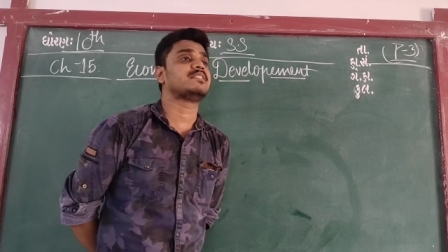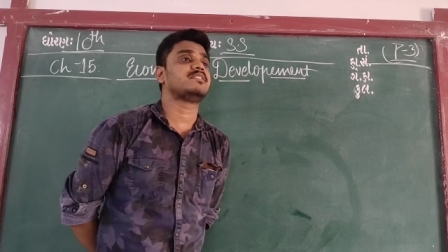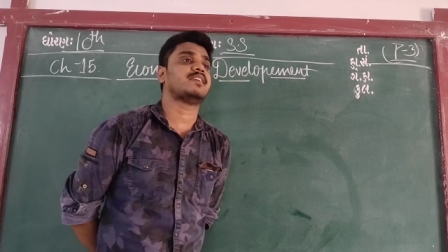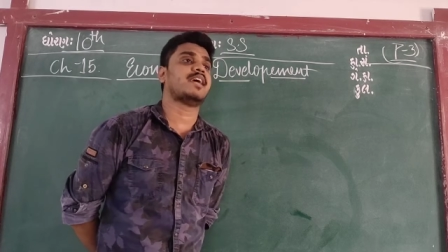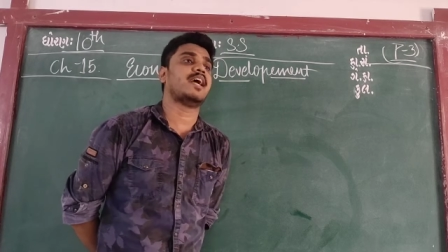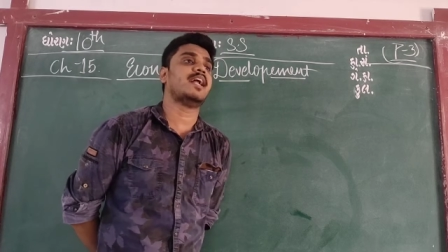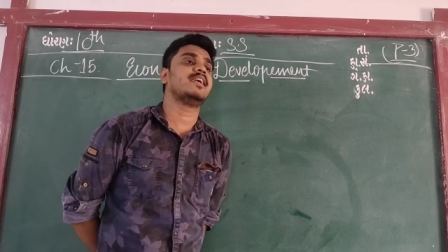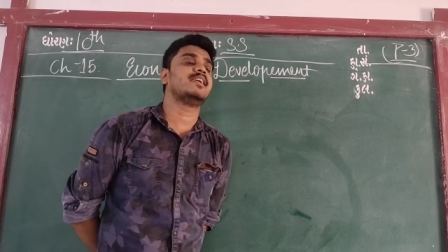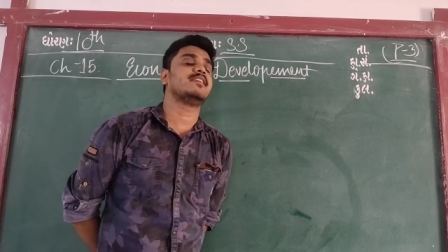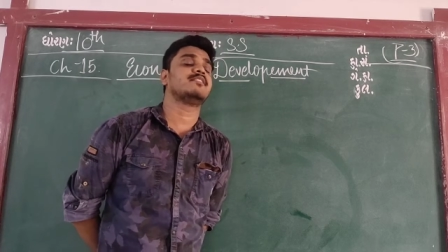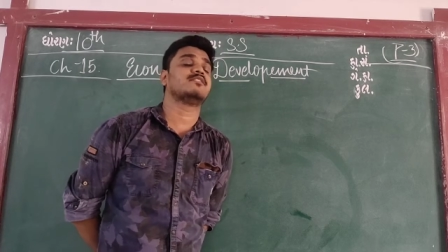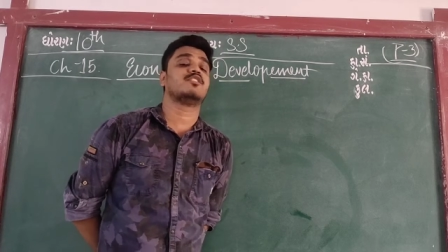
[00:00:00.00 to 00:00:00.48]

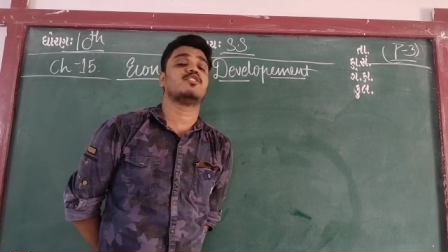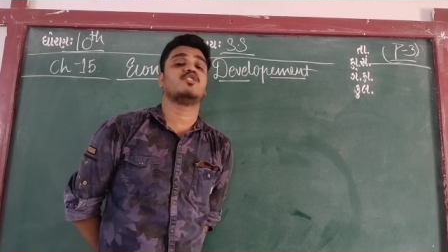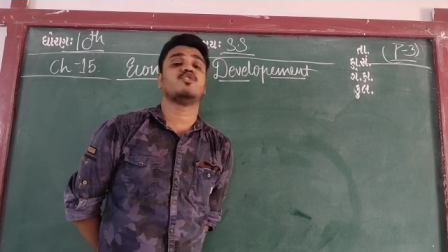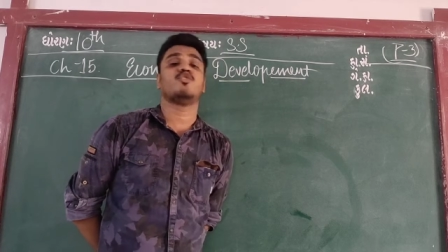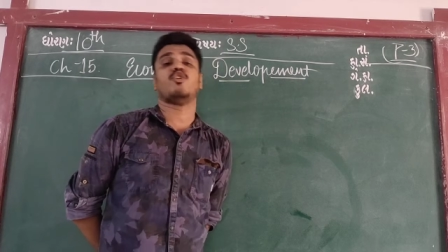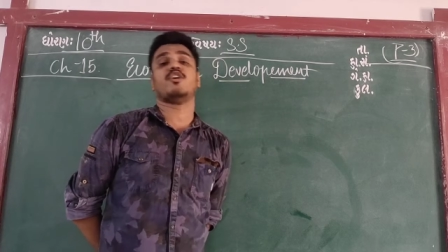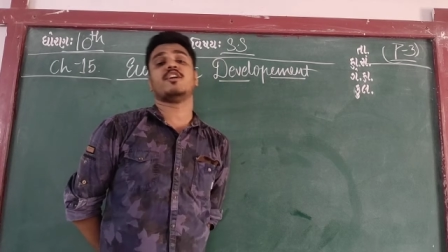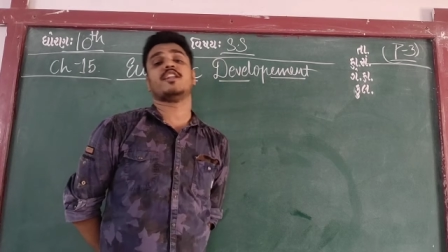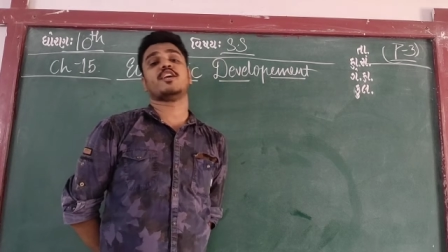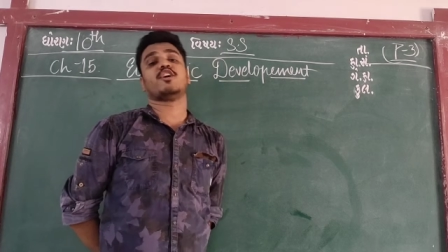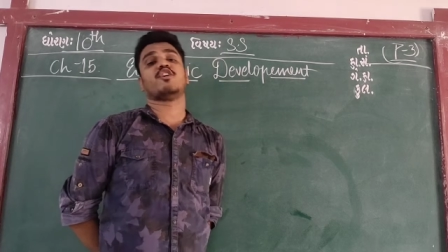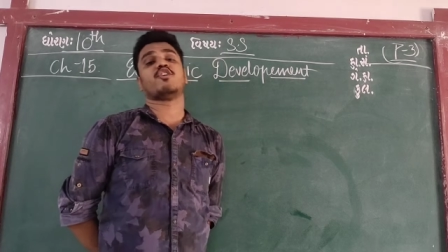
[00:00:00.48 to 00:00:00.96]
child is a
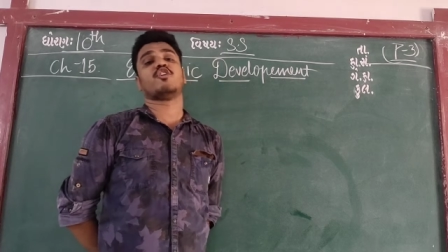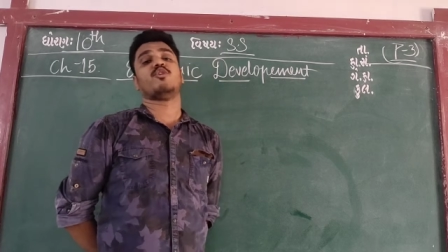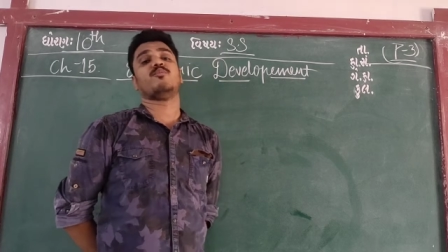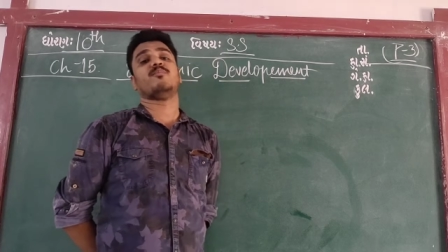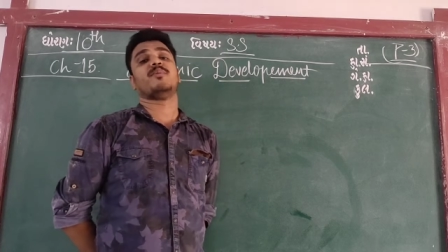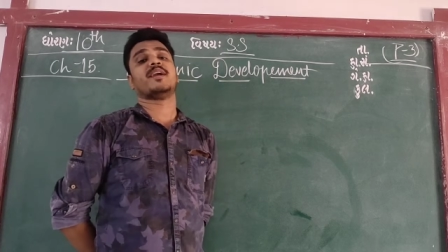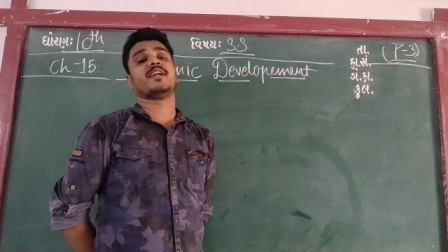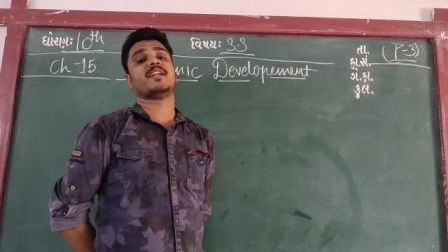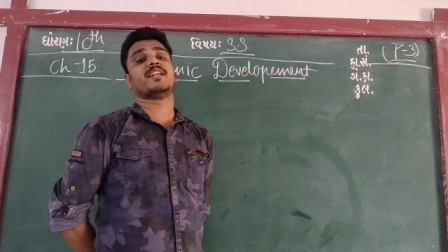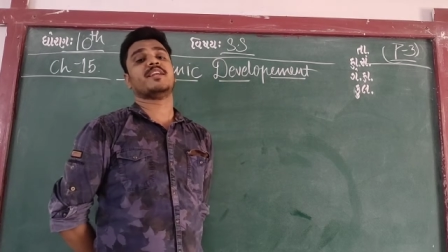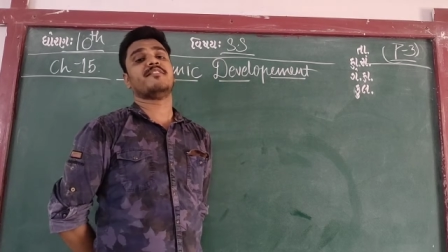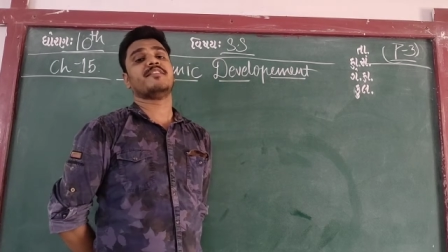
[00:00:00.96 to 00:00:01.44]
non-economic
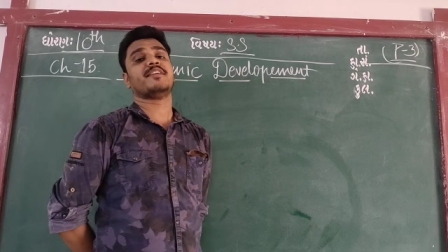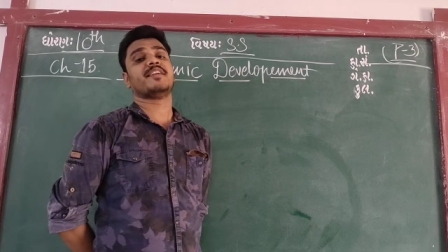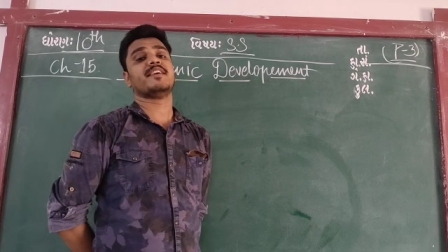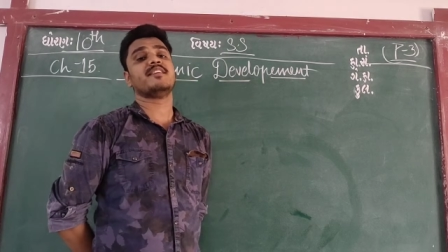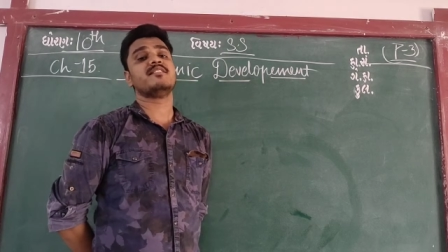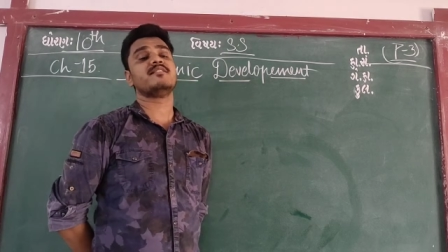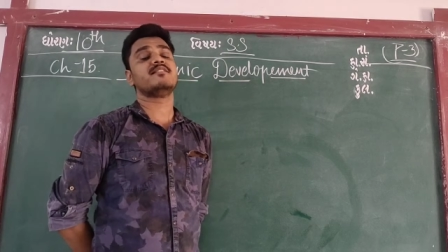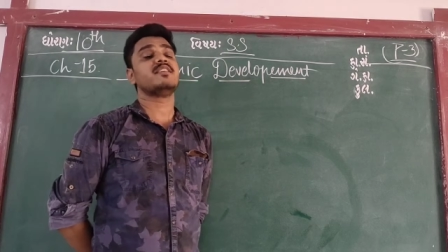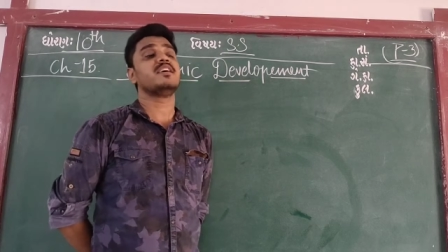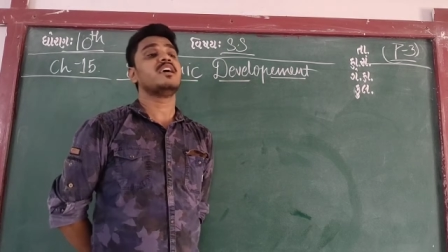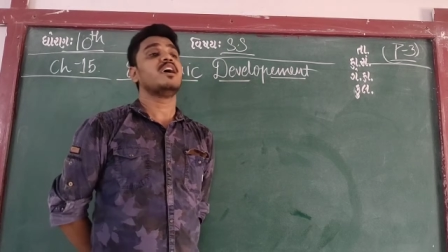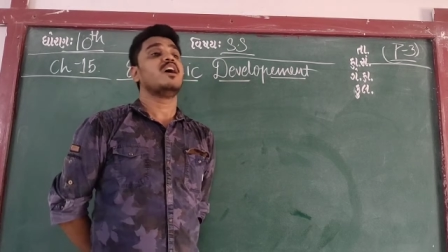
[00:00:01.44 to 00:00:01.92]

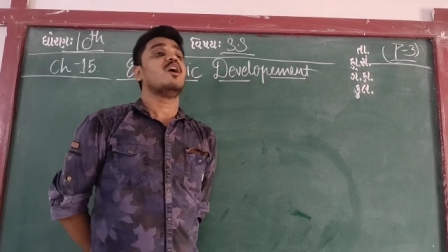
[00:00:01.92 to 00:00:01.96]
activities.